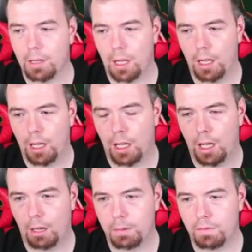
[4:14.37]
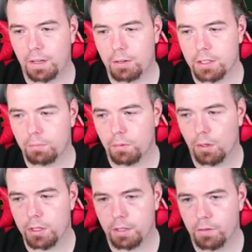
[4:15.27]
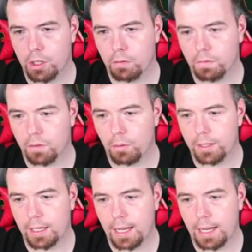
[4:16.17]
I'd be very surprised if you can throw in an